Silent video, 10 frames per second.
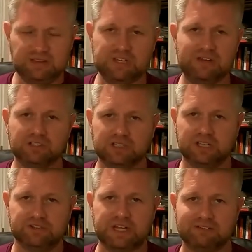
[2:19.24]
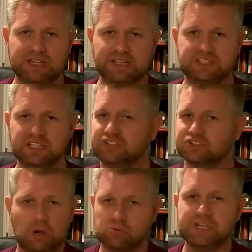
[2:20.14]
If you haven't got
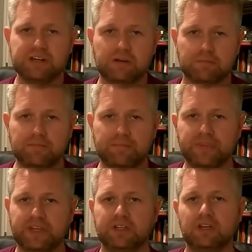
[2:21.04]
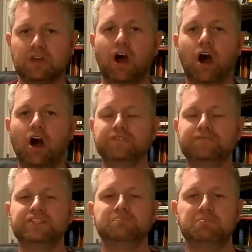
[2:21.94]
tickets, don't get them. All
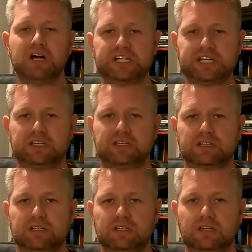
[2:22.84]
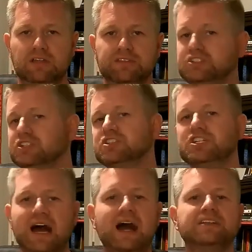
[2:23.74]
of this money that does
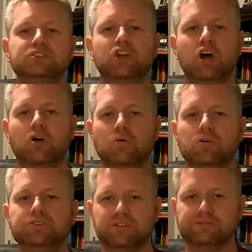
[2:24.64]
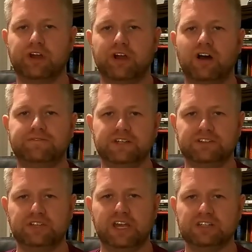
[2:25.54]
not go to the front
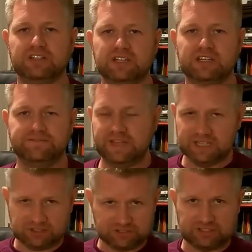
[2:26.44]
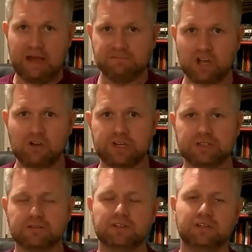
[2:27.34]
office, as if fans stop
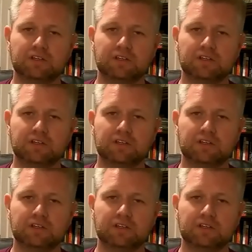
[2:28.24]
going,